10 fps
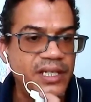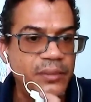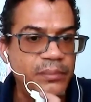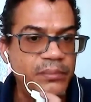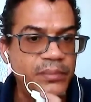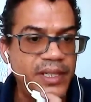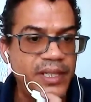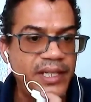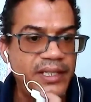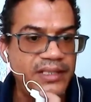
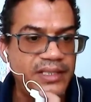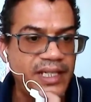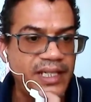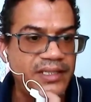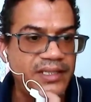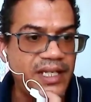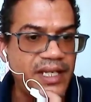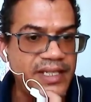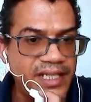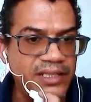and
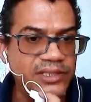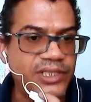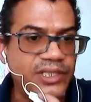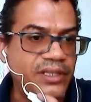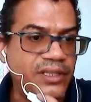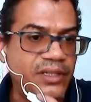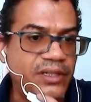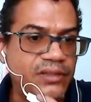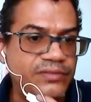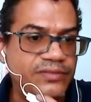a culture
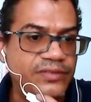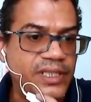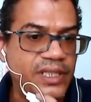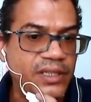of